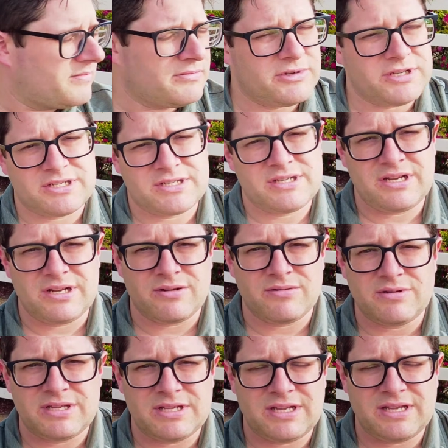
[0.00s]
which, you
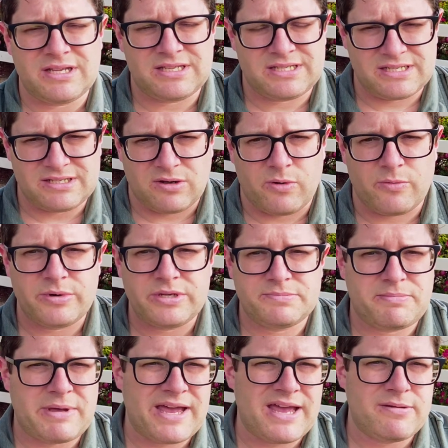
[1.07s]
know, isn't always
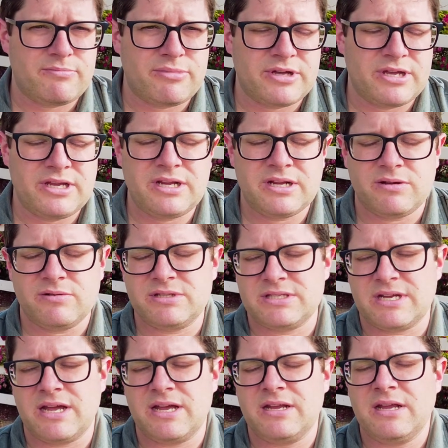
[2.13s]
bad, but, you know, it's
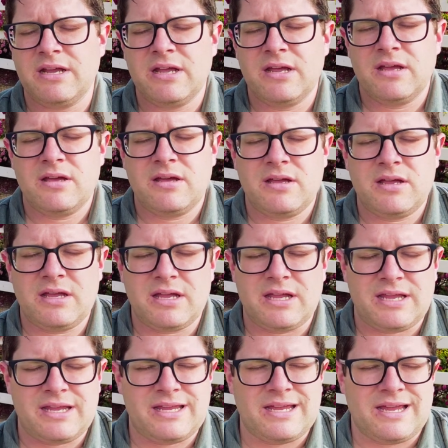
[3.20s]
not
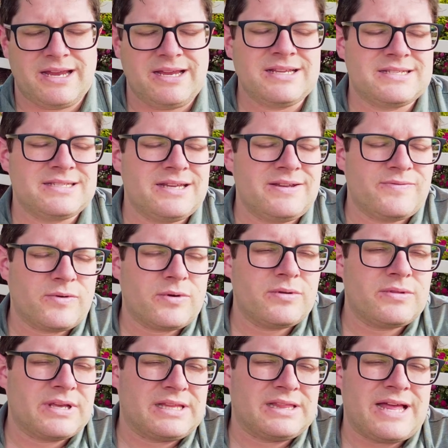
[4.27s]
I could say for
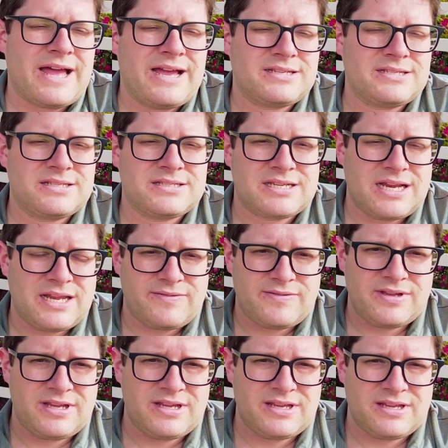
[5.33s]
the glass inside of
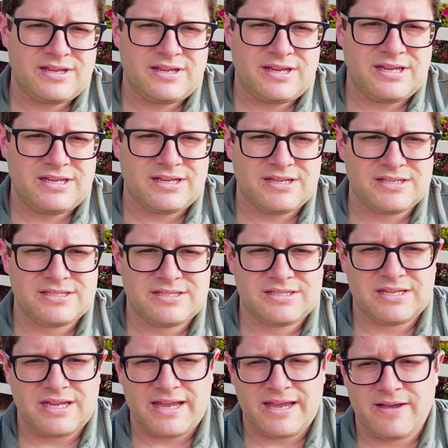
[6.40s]
it, it
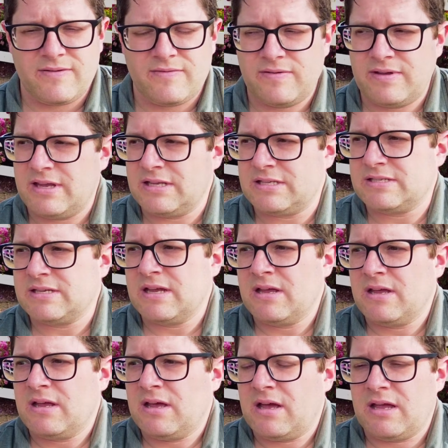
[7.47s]
does have has
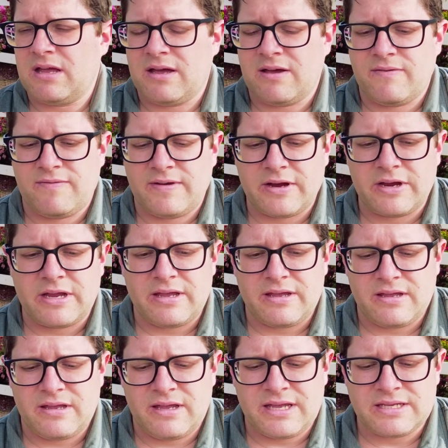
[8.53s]

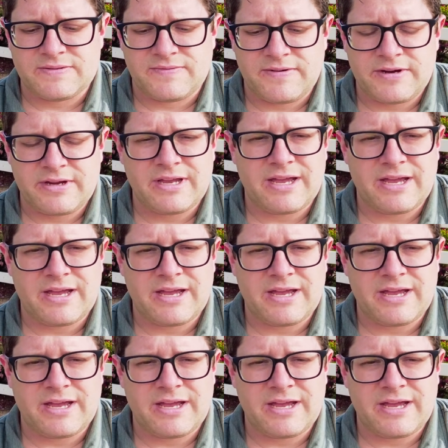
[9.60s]
a very